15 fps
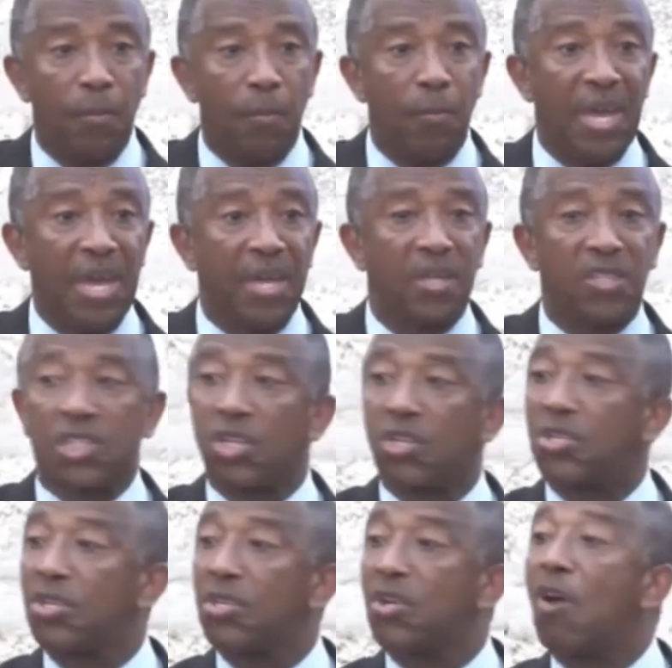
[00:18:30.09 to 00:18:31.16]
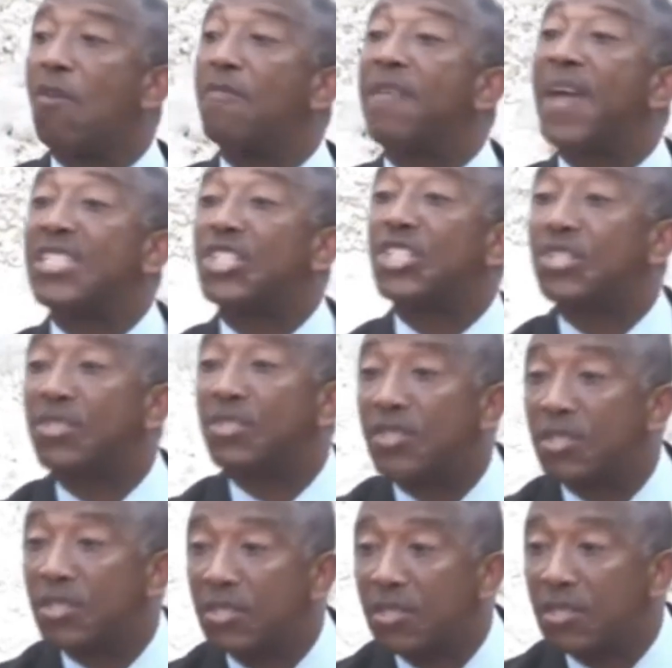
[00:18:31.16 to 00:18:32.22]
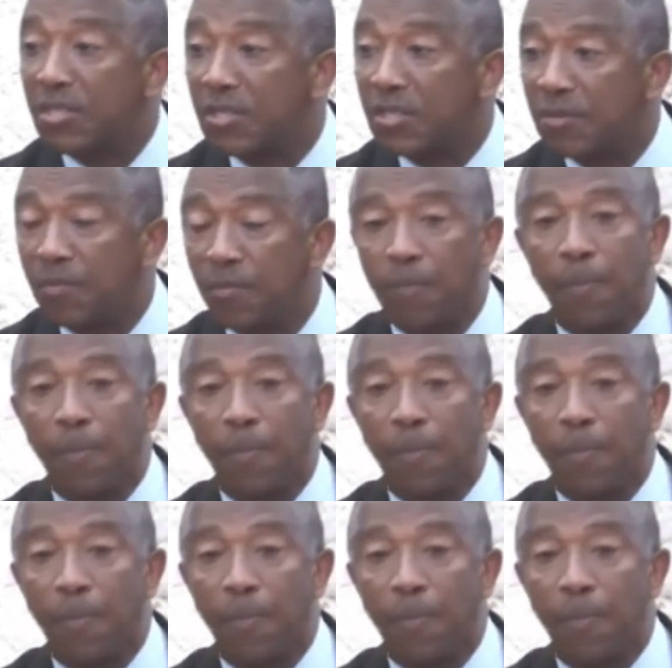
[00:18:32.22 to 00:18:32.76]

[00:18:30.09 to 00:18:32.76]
make certain confessions.